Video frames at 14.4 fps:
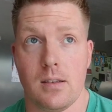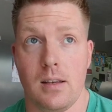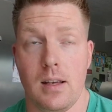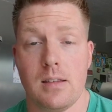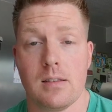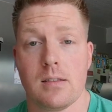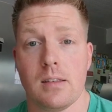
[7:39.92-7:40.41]

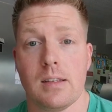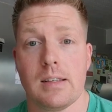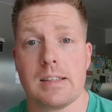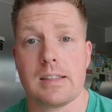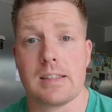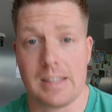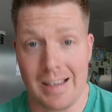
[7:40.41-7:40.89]

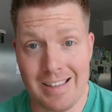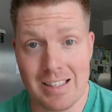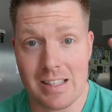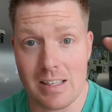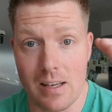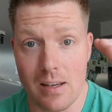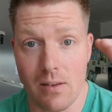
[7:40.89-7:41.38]
insulin
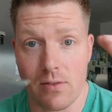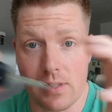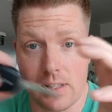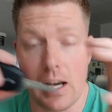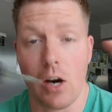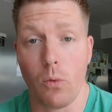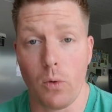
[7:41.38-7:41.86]
sensitive
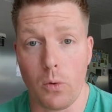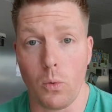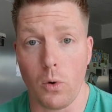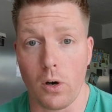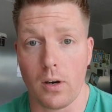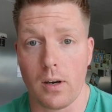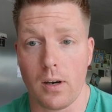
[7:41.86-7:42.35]
cell would
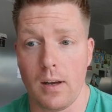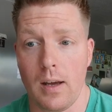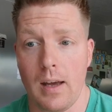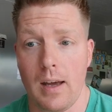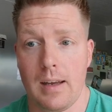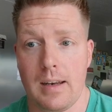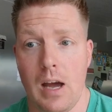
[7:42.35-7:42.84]
work.
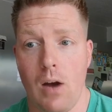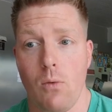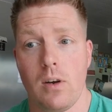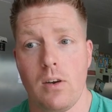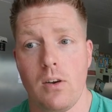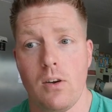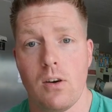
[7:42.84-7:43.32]
Now
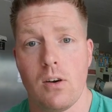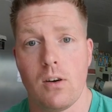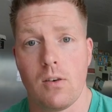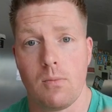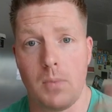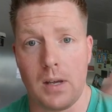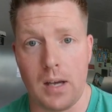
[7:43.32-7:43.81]
when
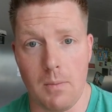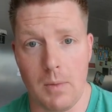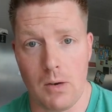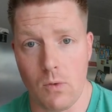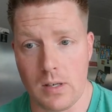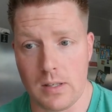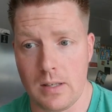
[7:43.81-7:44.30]
you're
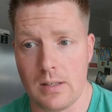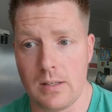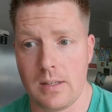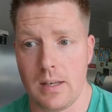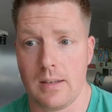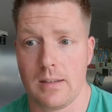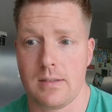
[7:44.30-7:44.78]
becoming
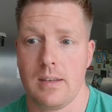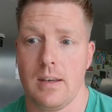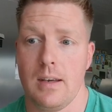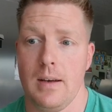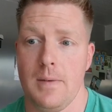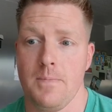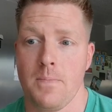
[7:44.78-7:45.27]
resistant,
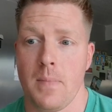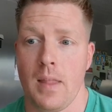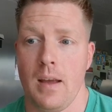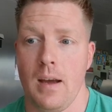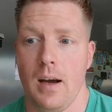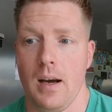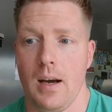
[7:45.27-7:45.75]

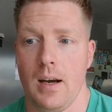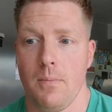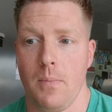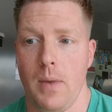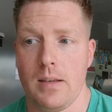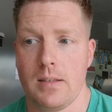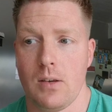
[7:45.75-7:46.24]

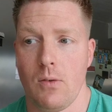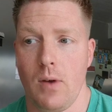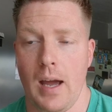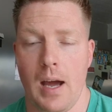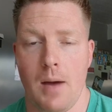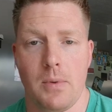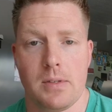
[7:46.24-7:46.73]
basically what
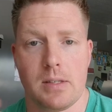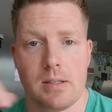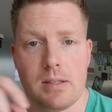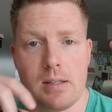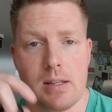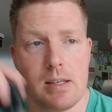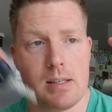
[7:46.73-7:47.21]
happens
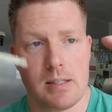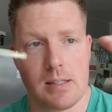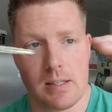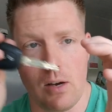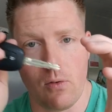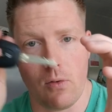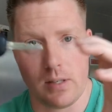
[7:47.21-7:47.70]
is these
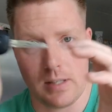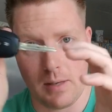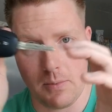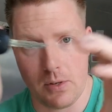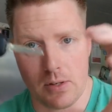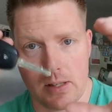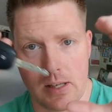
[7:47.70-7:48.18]
cell
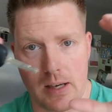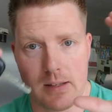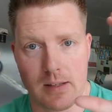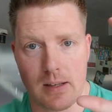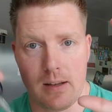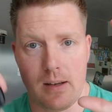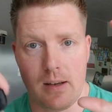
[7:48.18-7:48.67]
receptor
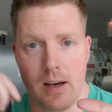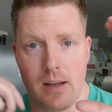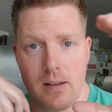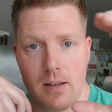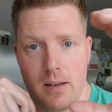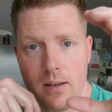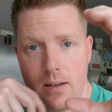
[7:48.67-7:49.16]
sites
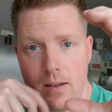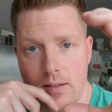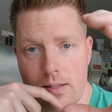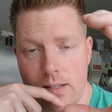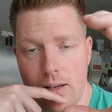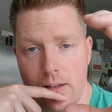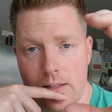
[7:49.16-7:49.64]
on the
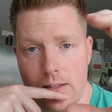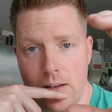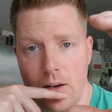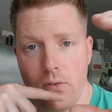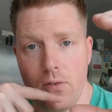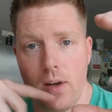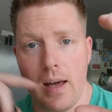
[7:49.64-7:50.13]
cell
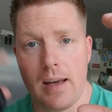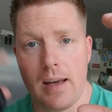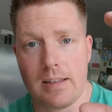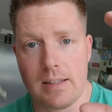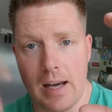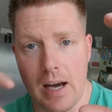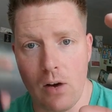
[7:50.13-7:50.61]
itself
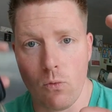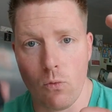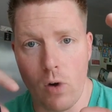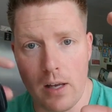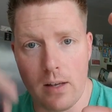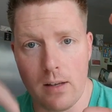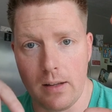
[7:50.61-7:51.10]

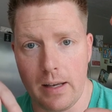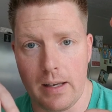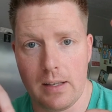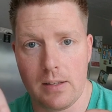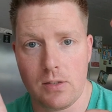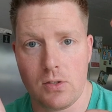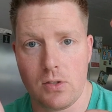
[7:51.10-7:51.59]

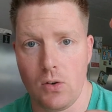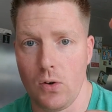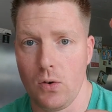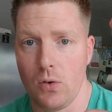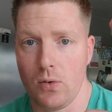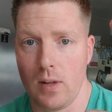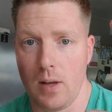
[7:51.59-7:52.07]
downregulate,
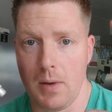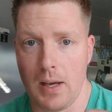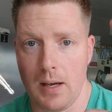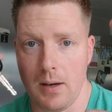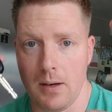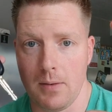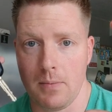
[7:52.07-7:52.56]
so they
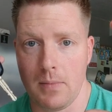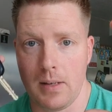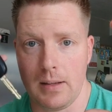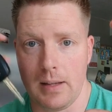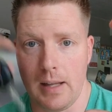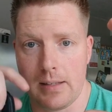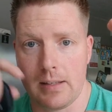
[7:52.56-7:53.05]
become
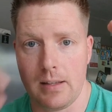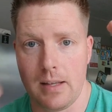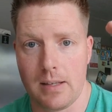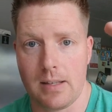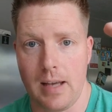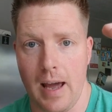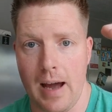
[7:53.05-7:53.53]
less and
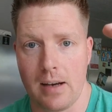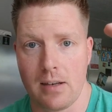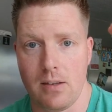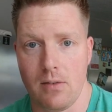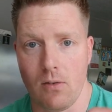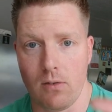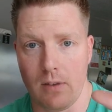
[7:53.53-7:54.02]
less
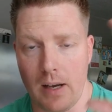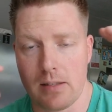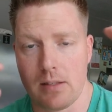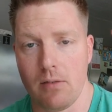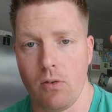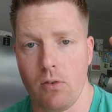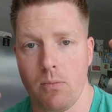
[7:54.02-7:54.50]
active, or
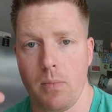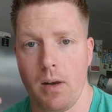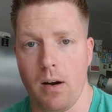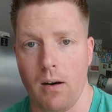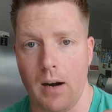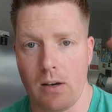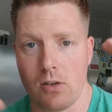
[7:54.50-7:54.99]
less of them
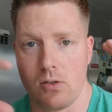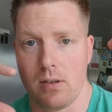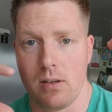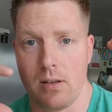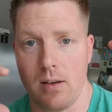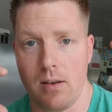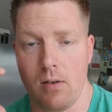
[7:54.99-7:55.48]
are
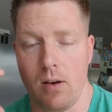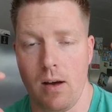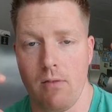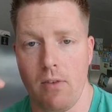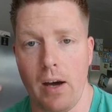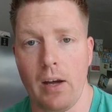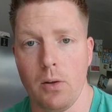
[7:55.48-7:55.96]
actually
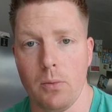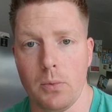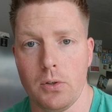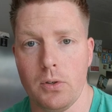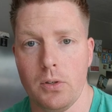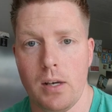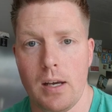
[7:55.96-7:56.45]

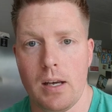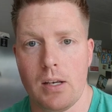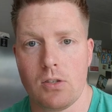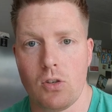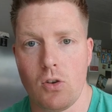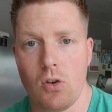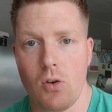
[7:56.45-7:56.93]
available.
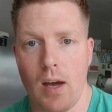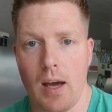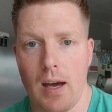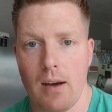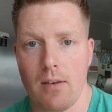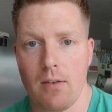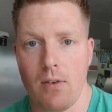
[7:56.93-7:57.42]
So you
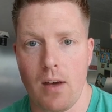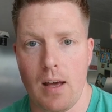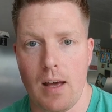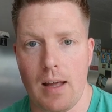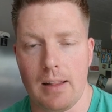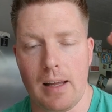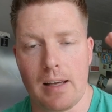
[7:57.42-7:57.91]
have
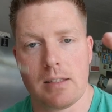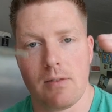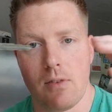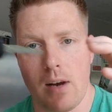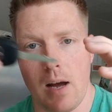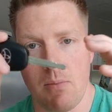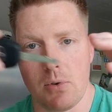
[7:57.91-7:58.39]
less of
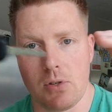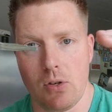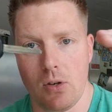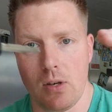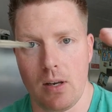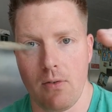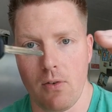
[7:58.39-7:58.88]
an
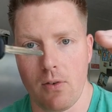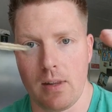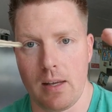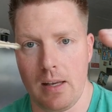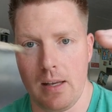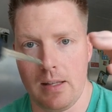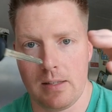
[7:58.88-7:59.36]
opportunity for
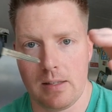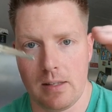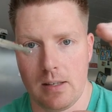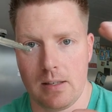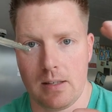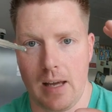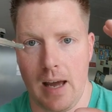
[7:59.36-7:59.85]
the
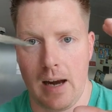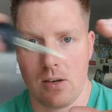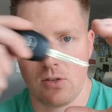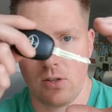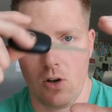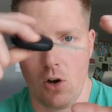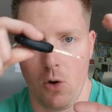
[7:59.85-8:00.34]
insulin to
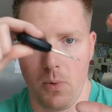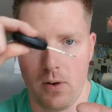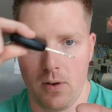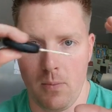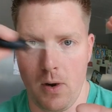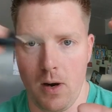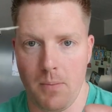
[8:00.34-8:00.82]
actually open
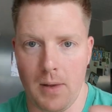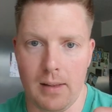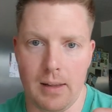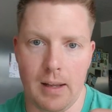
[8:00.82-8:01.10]
them up and